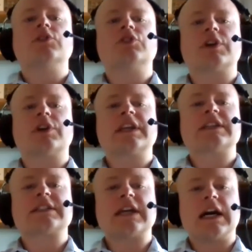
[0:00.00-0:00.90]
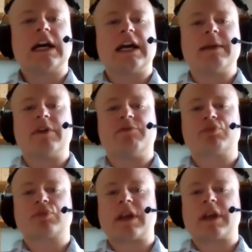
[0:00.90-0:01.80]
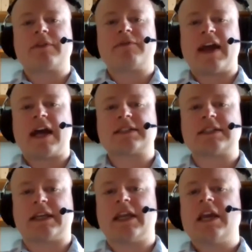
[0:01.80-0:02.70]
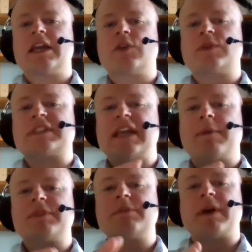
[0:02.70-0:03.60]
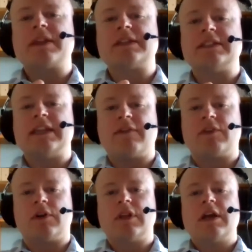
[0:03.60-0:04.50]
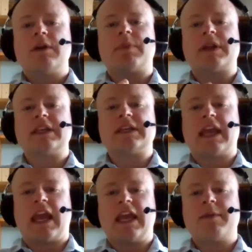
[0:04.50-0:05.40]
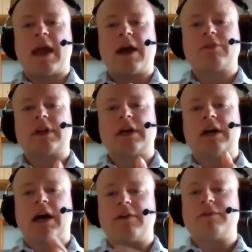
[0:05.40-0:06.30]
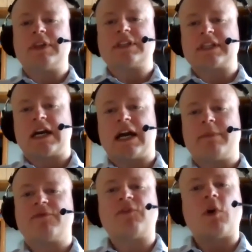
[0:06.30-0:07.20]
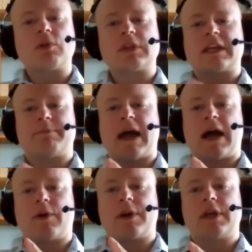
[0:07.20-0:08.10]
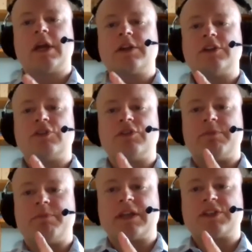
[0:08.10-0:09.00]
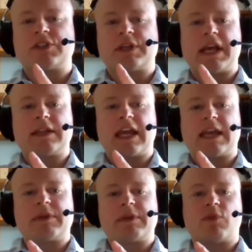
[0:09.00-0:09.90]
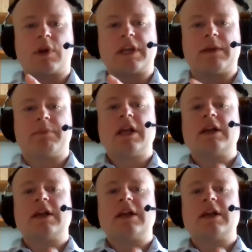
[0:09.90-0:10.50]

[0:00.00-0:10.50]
During his time of prayer and fasting, he was tempted by the devil, but he came out of this time fully empowered to do the ministry that lay before him.